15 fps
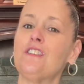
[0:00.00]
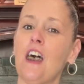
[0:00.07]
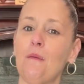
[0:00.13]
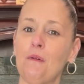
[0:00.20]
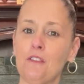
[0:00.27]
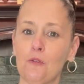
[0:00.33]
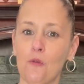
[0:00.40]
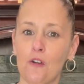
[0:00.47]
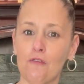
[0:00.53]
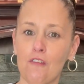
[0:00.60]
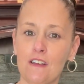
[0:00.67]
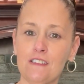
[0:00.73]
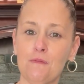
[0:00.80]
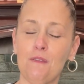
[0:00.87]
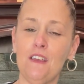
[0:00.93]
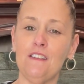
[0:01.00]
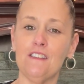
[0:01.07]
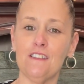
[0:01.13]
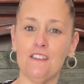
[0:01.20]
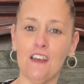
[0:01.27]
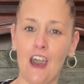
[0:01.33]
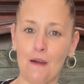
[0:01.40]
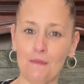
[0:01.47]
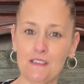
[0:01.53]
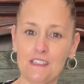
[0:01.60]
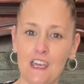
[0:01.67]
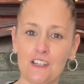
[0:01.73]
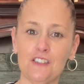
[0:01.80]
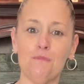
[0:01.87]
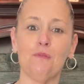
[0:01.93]
comment the word recipe in the comment
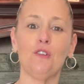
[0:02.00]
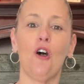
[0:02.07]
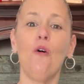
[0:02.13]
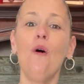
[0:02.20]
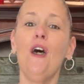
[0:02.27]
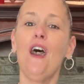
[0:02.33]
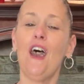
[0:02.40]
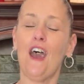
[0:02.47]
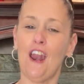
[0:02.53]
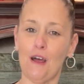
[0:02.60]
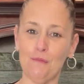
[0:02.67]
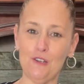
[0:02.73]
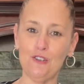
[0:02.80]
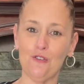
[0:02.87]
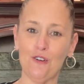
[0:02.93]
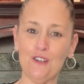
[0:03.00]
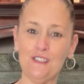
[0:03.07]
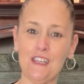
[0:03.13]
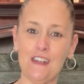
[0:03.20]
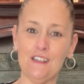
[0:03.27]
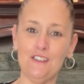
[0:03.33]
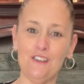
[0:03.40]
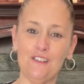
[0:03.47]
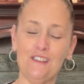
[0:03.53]
section below, and I'll be sure to send it to your